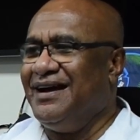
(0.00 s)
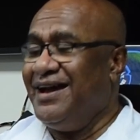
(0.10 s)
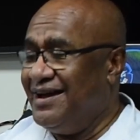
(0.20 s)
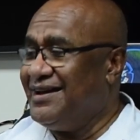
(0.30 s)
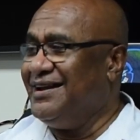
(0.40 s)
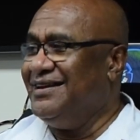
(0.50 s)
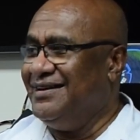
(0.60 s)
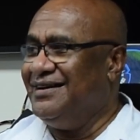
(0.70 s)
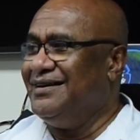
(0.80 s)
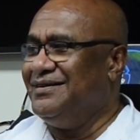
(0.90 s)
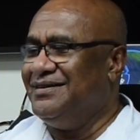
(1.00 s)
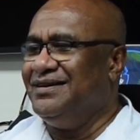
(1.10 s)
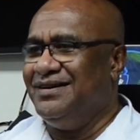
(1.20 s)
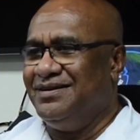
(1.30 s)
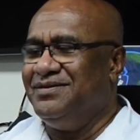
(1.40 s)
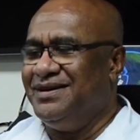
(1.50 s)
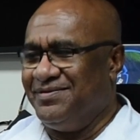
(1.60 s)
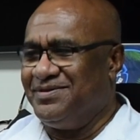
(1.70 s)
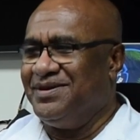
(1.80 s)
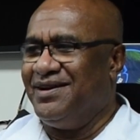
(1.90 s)
I agree. We
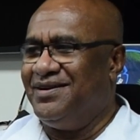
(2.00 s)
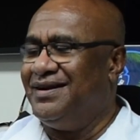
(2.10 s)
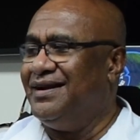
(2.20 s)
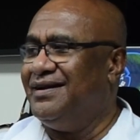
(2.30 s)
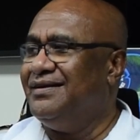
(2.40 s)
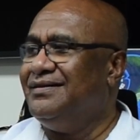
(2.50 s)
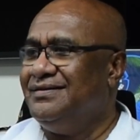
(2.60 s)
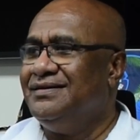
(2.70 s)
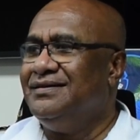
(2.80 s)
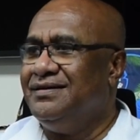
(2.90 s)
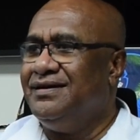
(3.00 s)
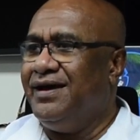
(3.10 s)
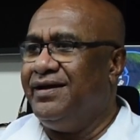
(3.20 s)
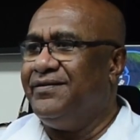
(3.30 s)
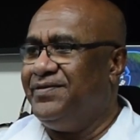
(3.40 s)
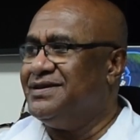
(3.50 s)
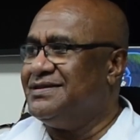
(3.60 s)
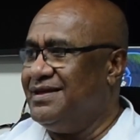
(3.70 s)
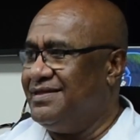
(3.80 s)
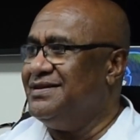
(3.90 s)
have to get on and
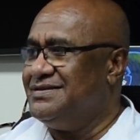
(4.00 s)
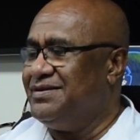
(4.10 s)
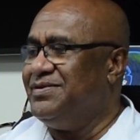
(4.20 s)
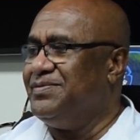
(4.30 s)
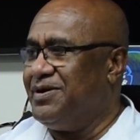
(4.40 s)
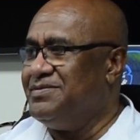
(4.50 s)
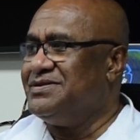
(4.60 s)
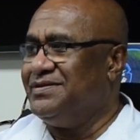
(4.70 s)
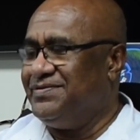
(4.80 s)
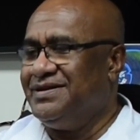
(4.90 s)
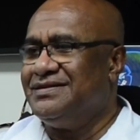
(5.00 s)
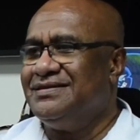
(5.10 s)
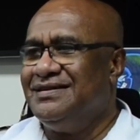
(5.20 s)
fix the things that we promised to fix.